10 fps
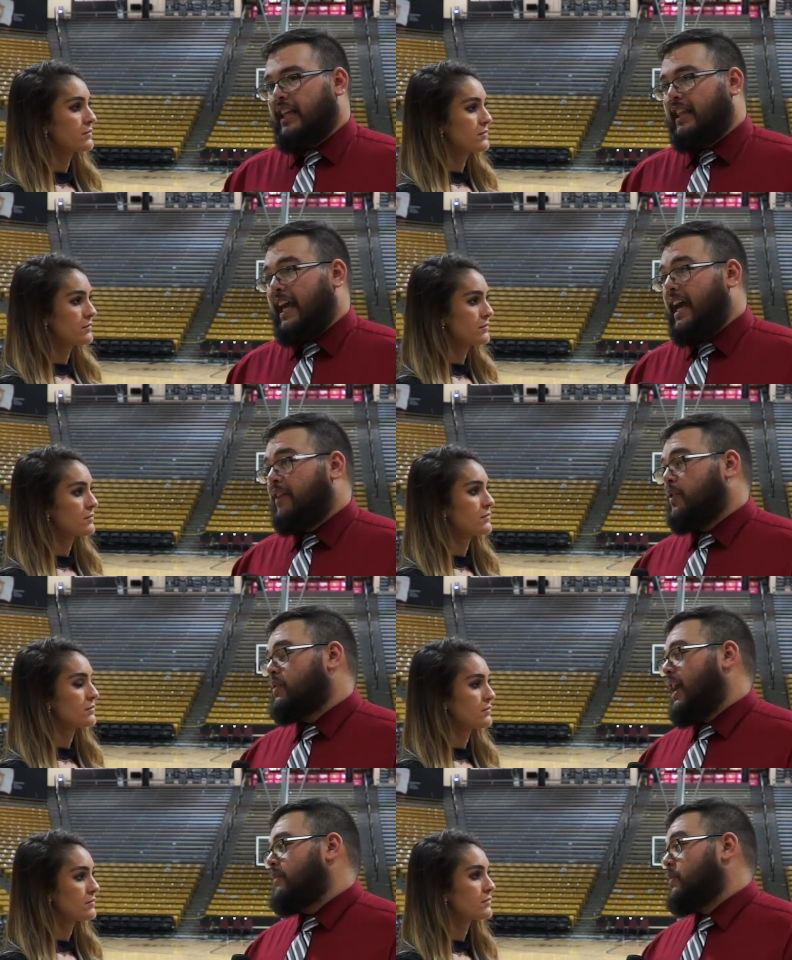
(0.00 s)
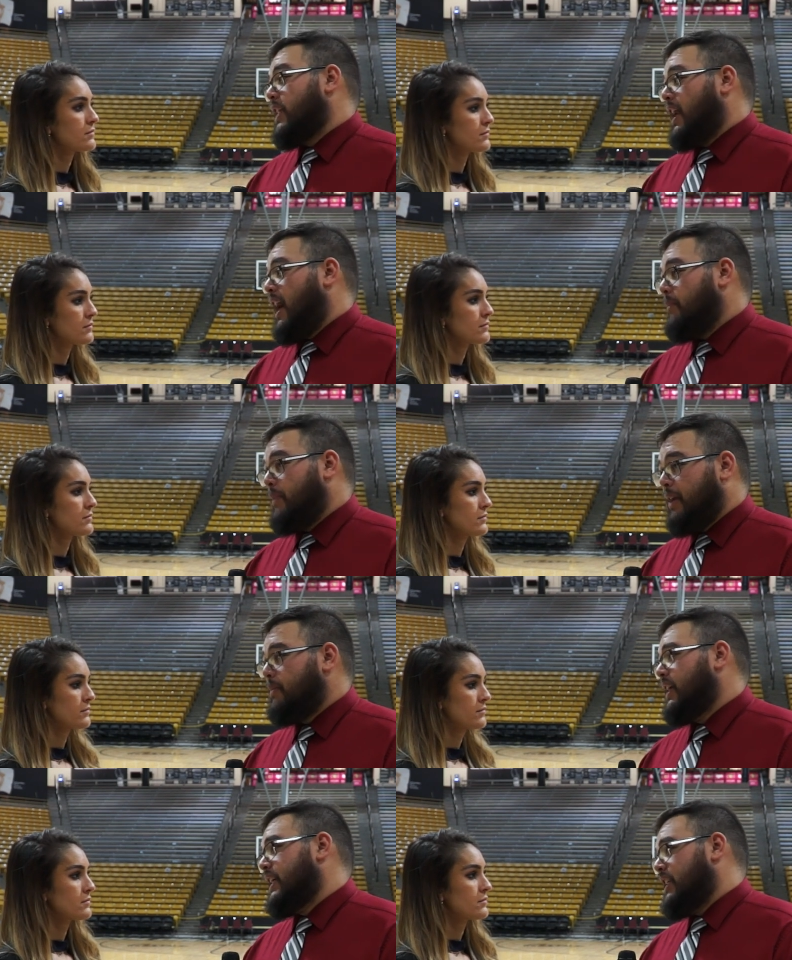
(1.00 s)
Speaker 1: they had a few times where they got
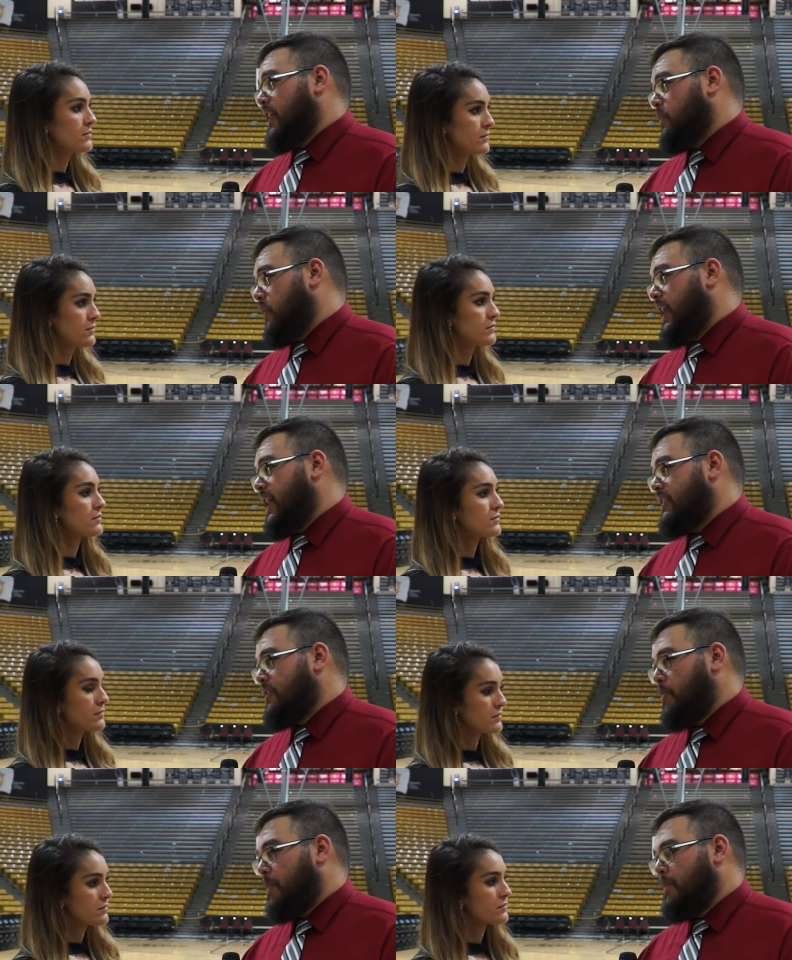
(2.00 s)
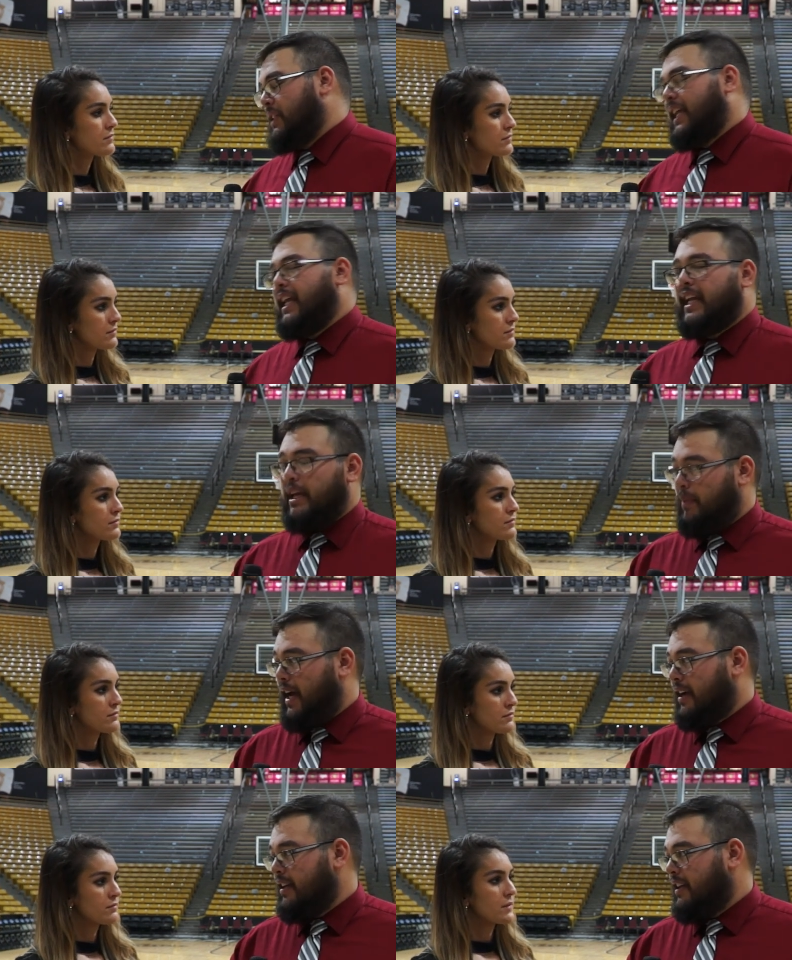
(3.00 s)
big buckets on one end, but they didn't get
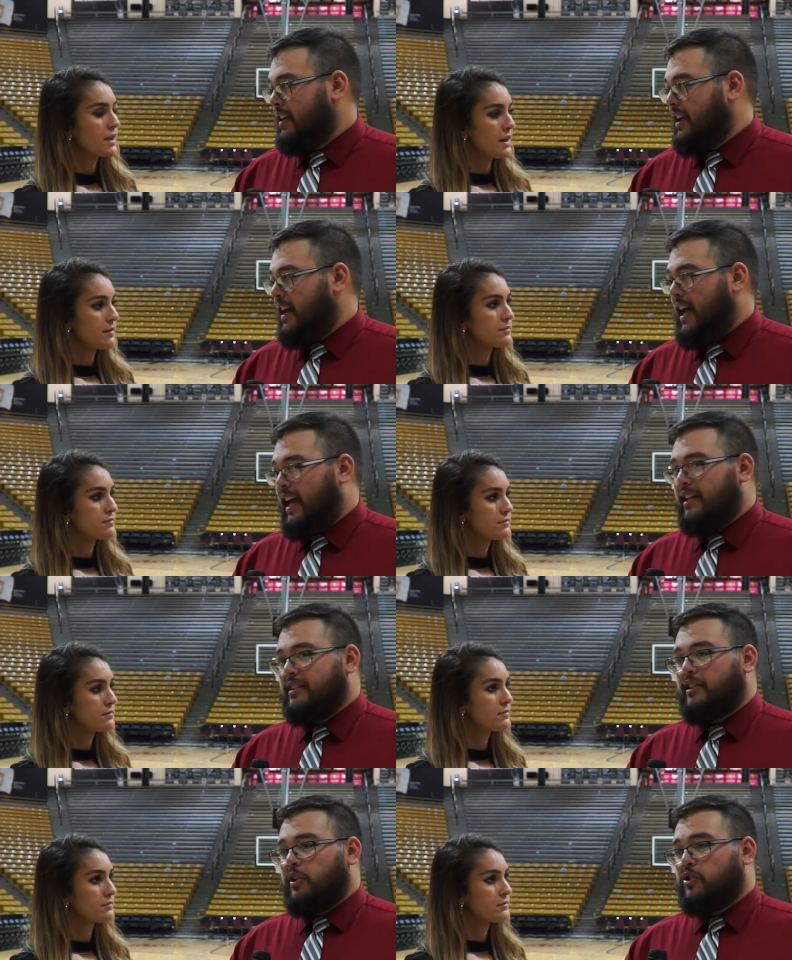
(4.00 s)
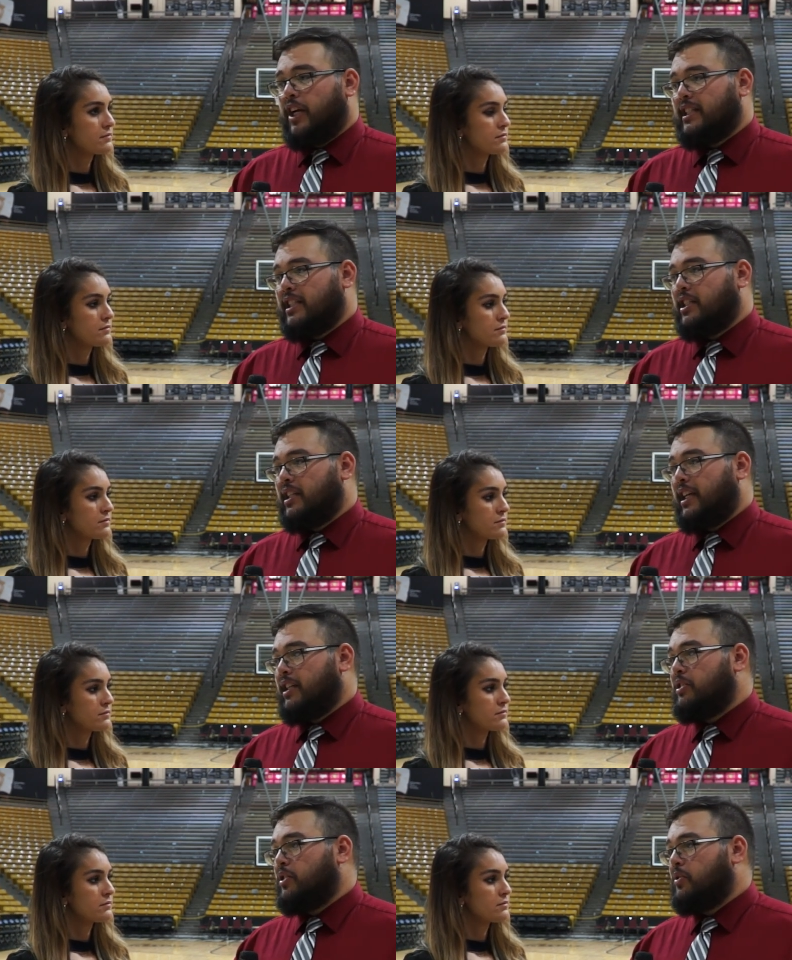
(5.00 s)
back. Yeah. And those transitioned
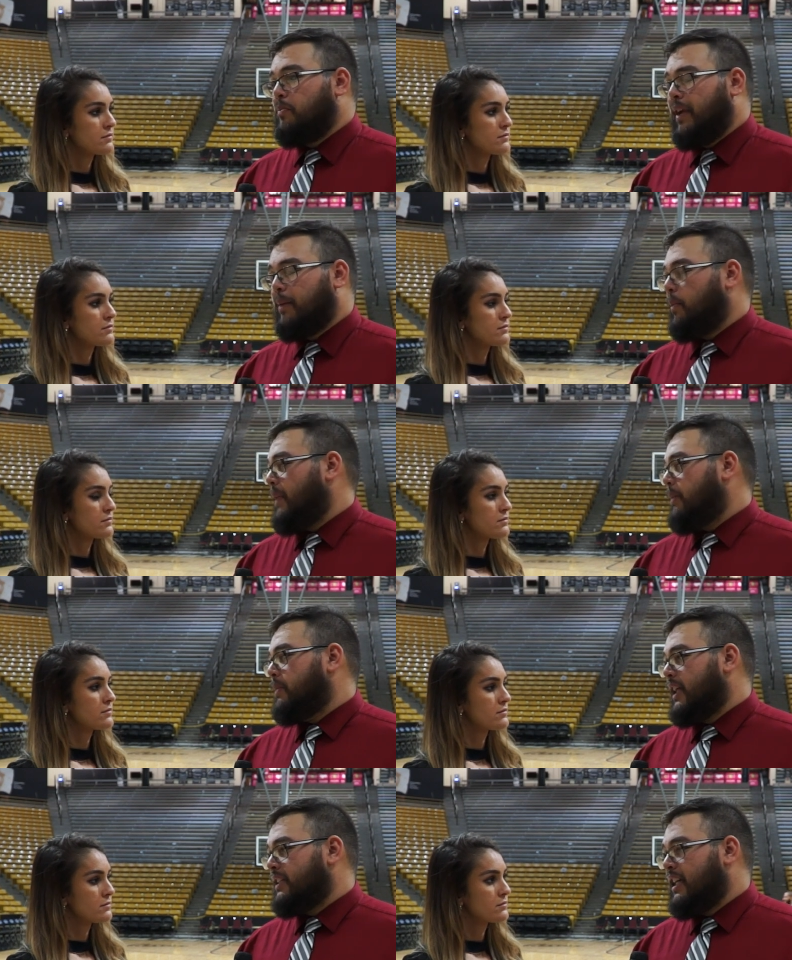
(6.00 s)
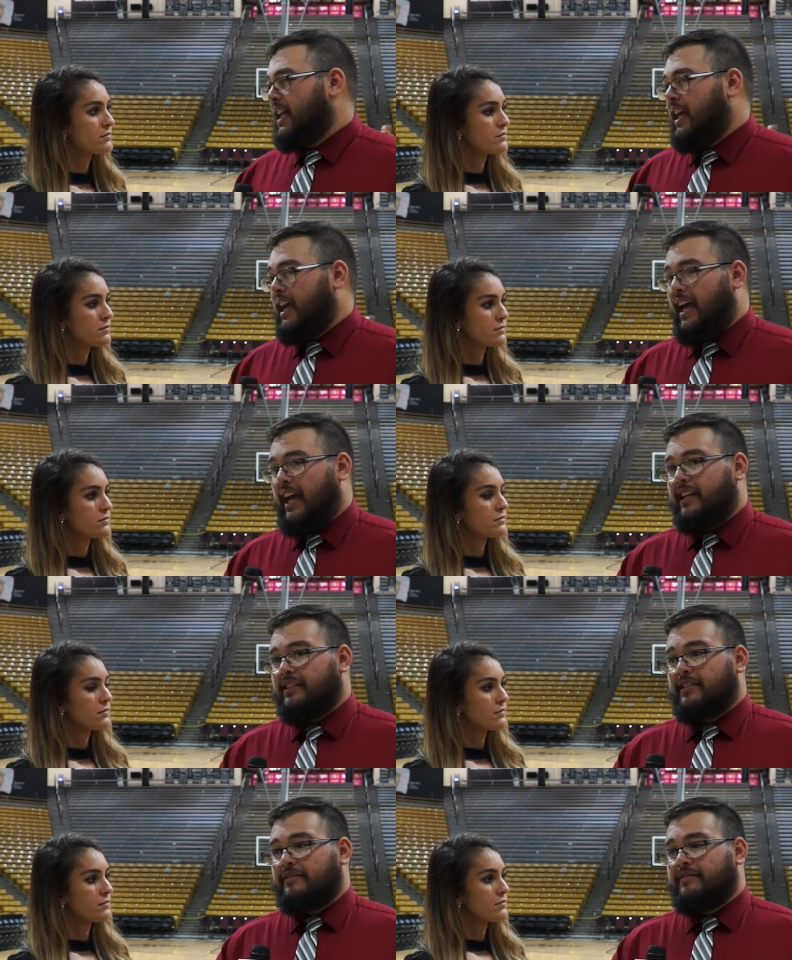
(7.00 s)
into big momentum plays
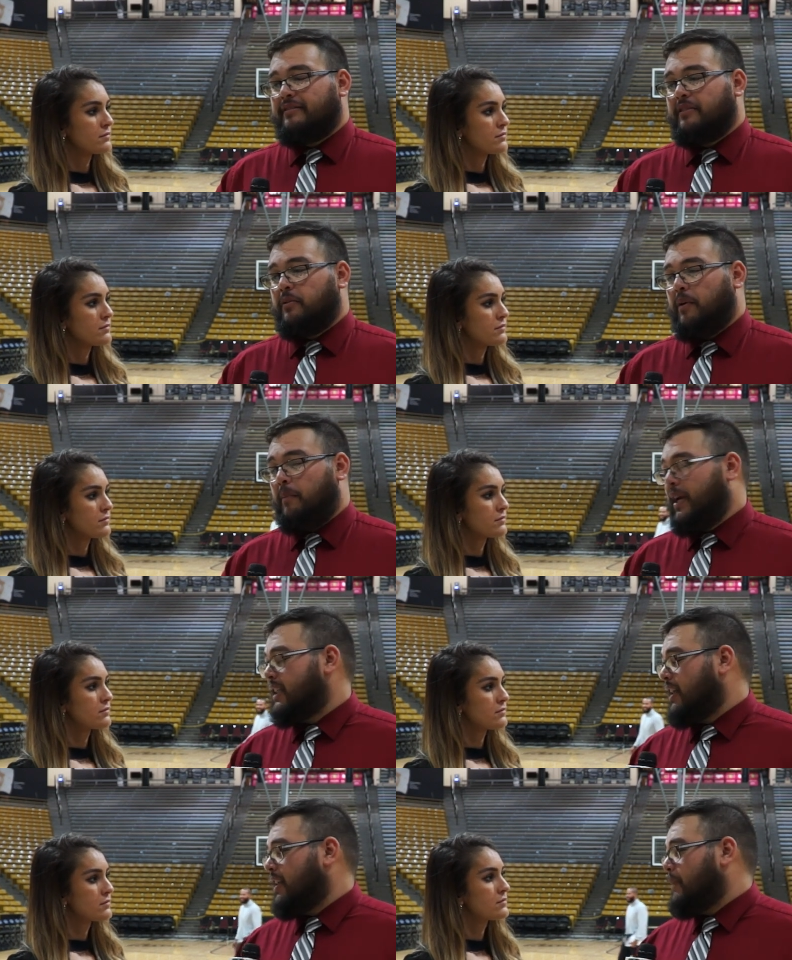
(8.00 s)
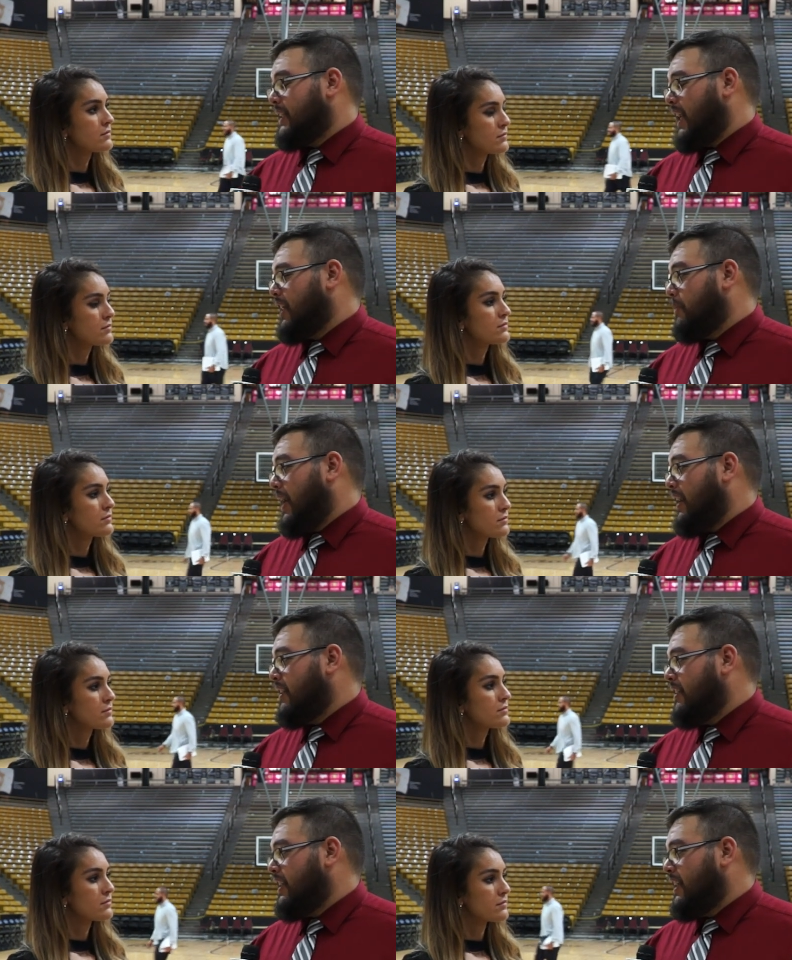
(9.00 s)
and a big dunk by Tyler Bey
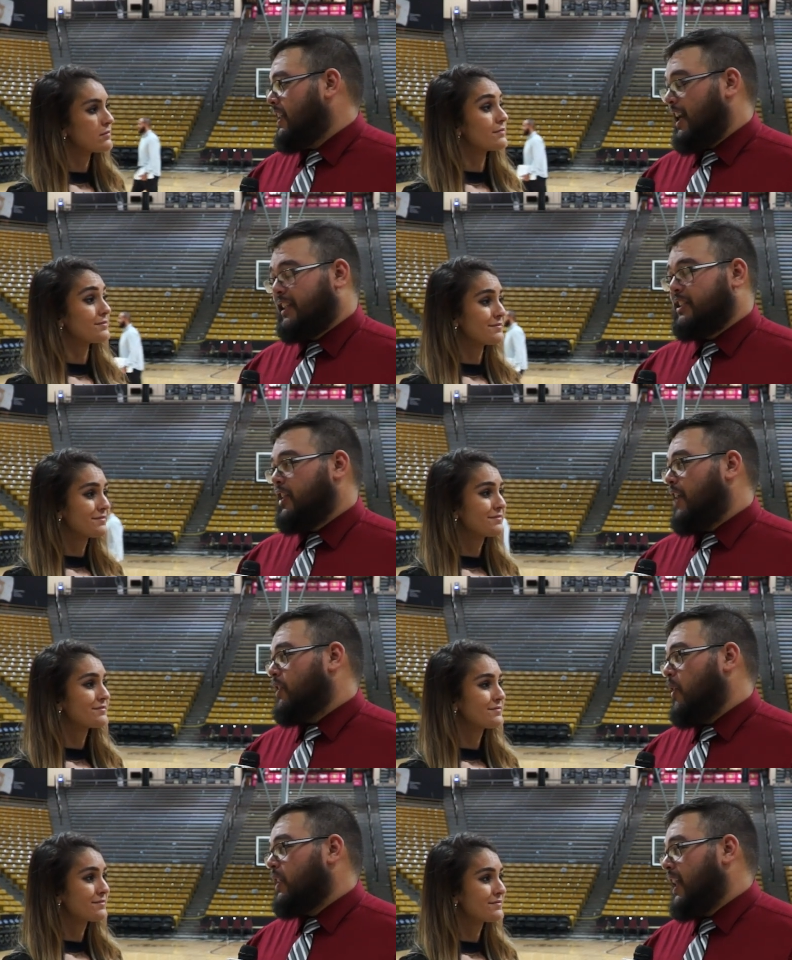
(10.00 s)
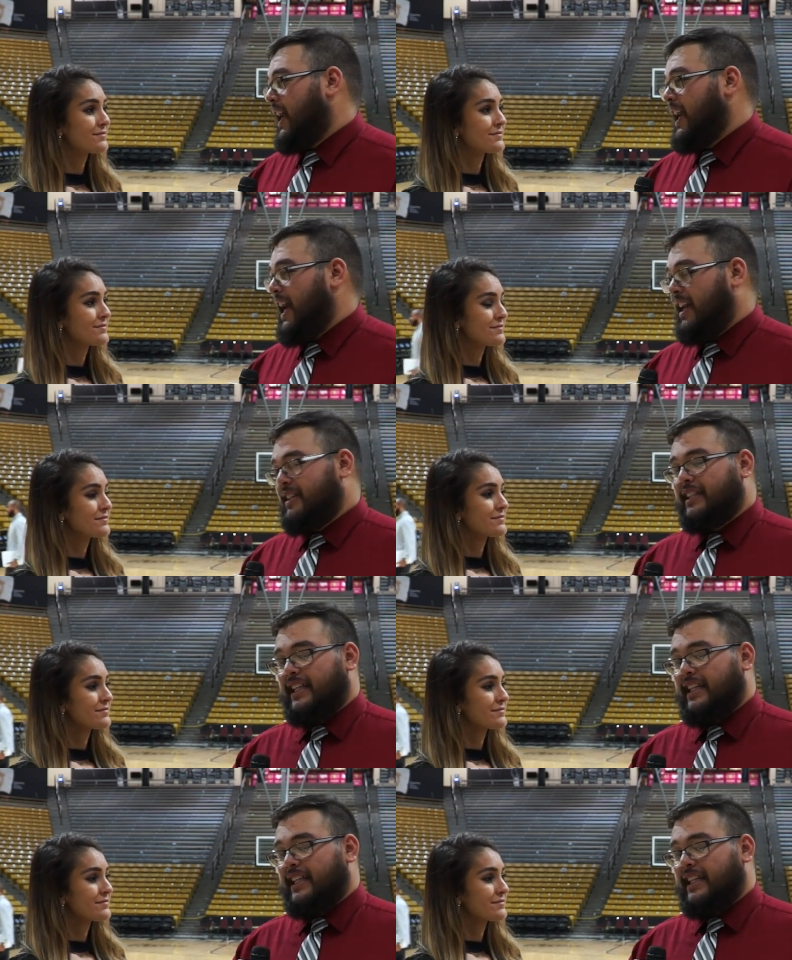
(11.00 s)
mm-hmm. got this crowd going late, and